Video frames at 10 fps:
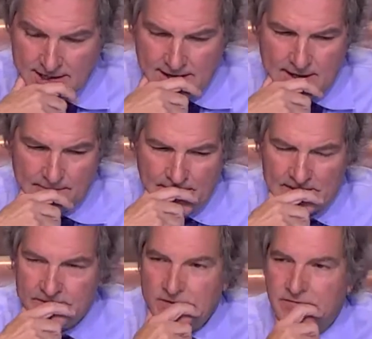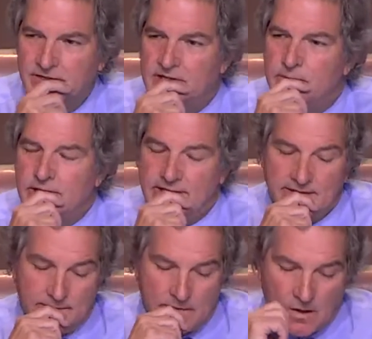I don't know if anybody
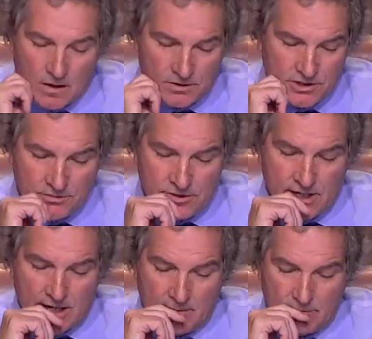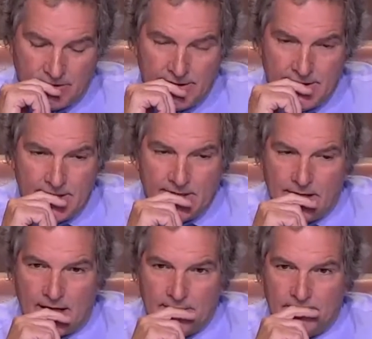had talked to you or not, but
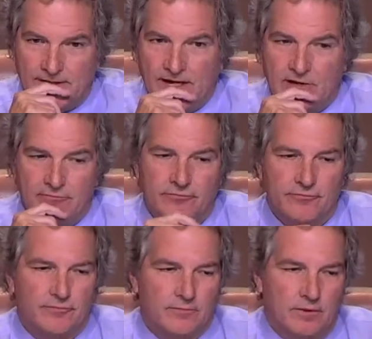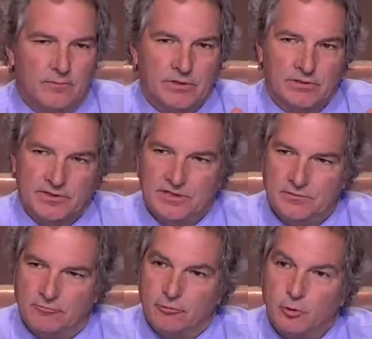I don't have ability
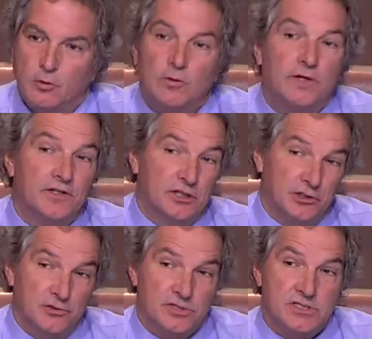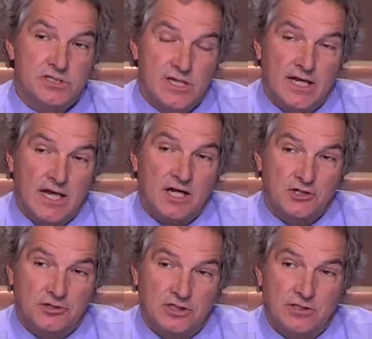to rule on the use today,
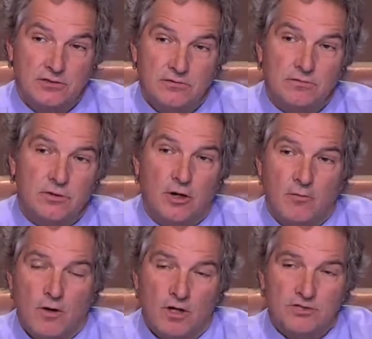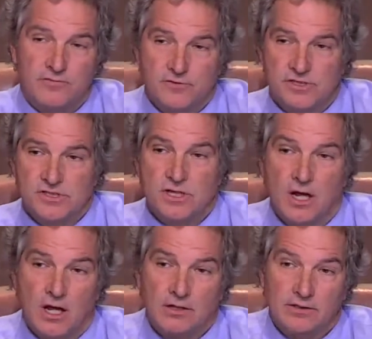actually. Car wash versus
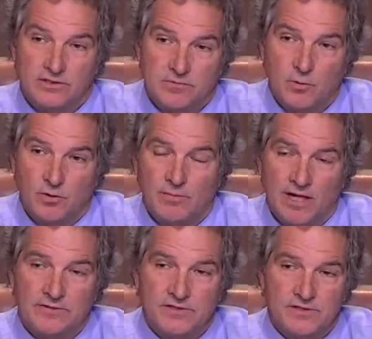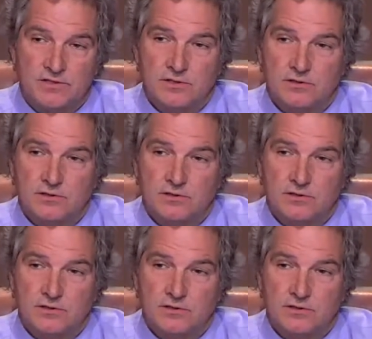not. It's more about this